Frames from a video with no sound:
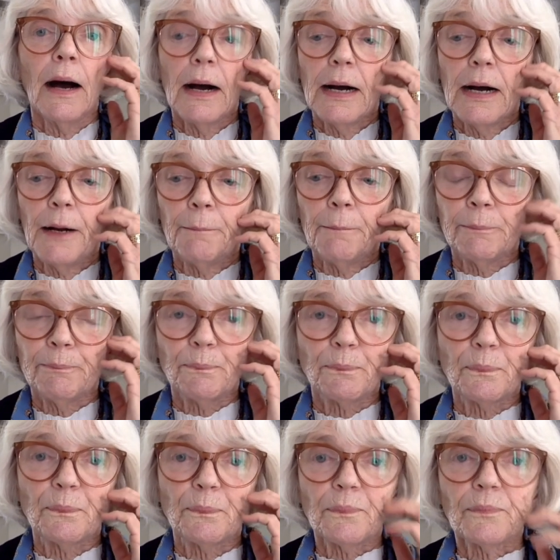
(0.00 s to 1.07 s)

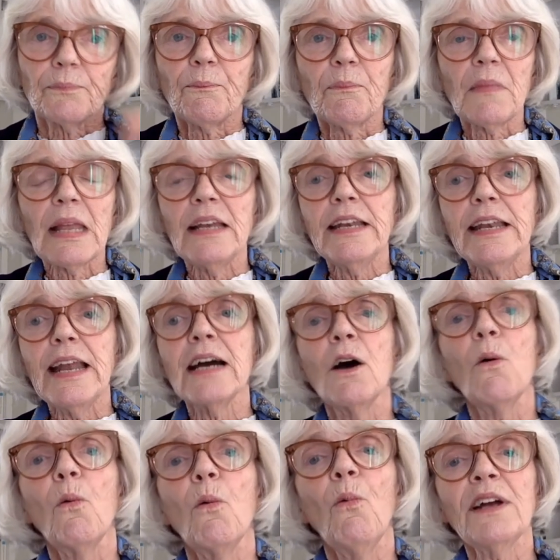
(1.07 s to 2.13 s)

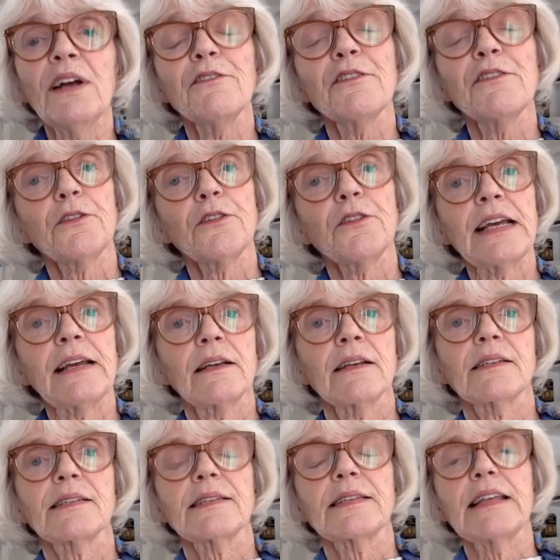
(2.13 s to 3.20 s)
Now, one of the
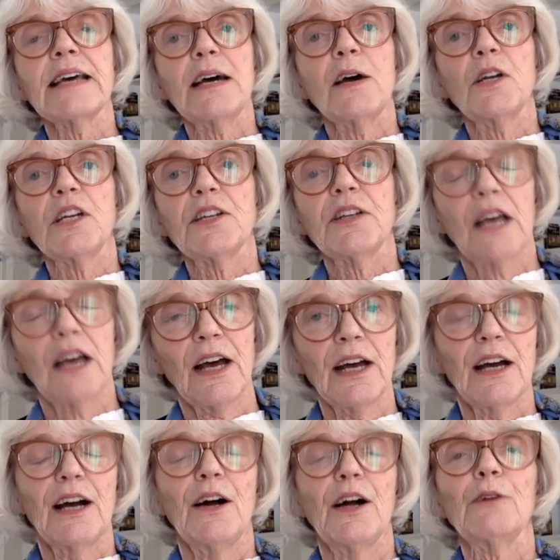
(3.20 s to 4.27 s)
things that
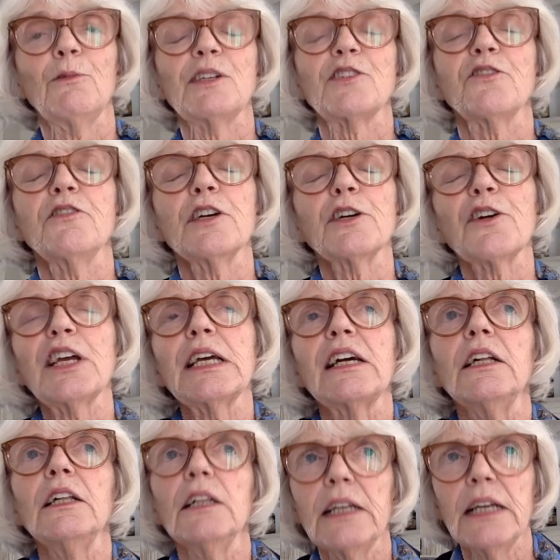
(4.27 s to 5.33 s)
was very
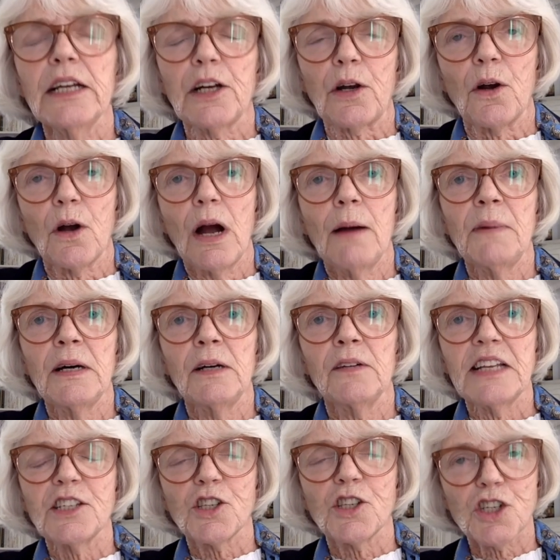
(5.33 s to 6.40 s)
clear about
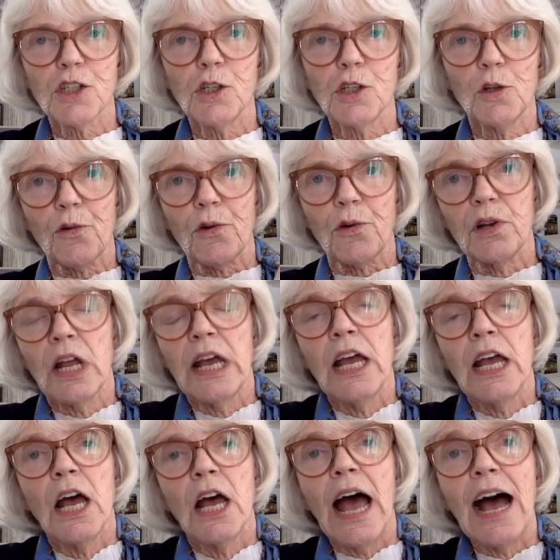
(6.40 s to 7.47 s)
these children
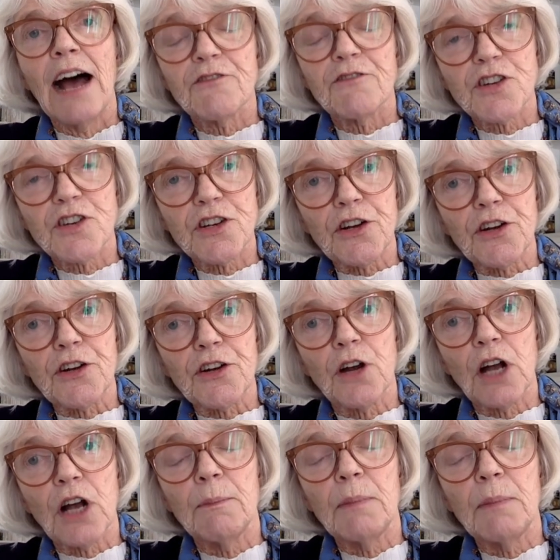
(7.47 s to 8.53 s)

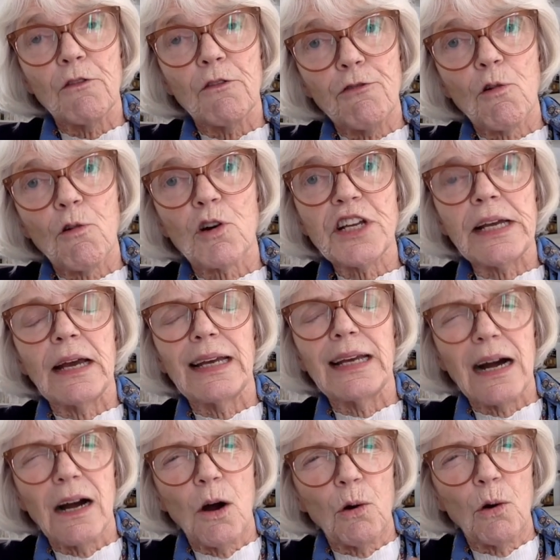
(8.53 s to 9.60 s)
after about 48
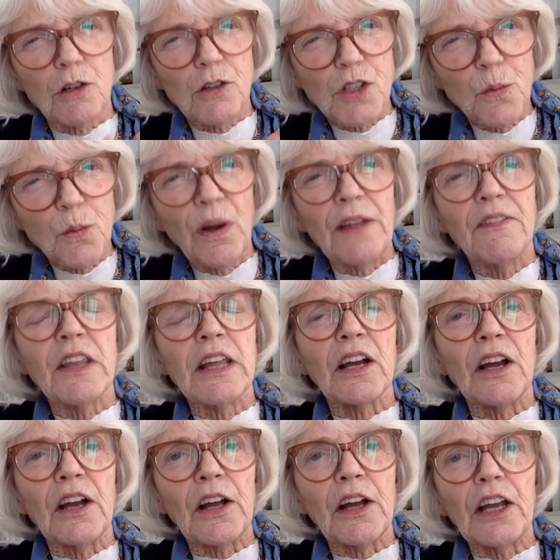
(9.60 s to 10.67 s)
hours when
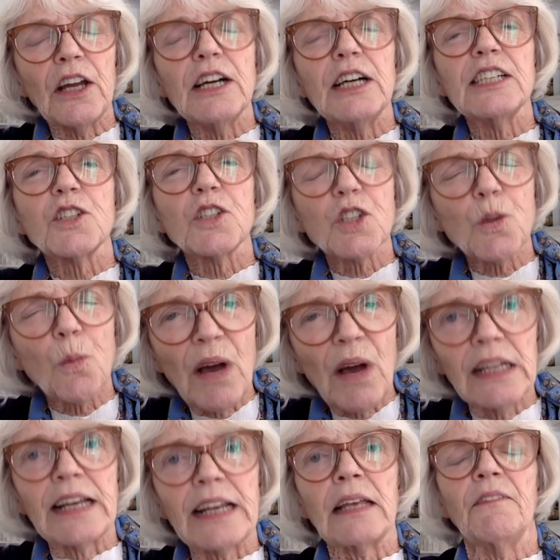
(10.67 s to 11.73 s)
their
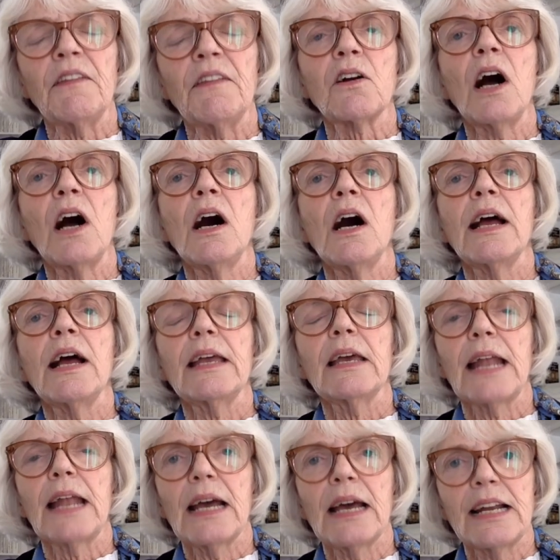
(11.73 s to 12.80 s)
swelling in their eye
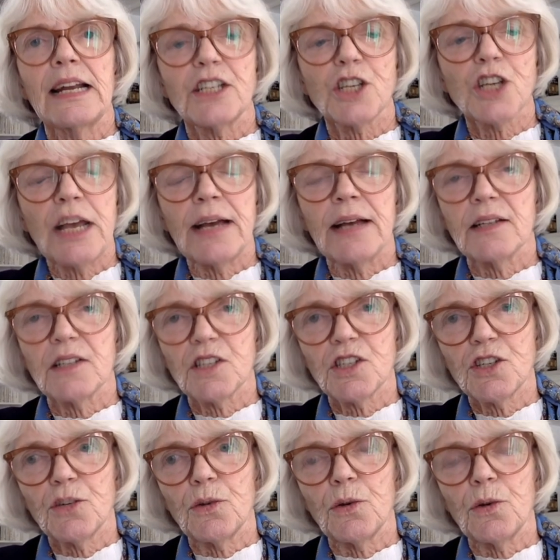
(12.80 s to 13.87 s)
had a chance
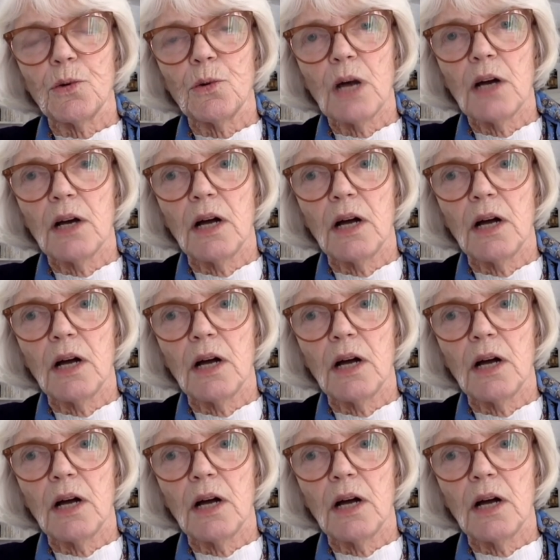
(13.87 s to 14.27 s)
to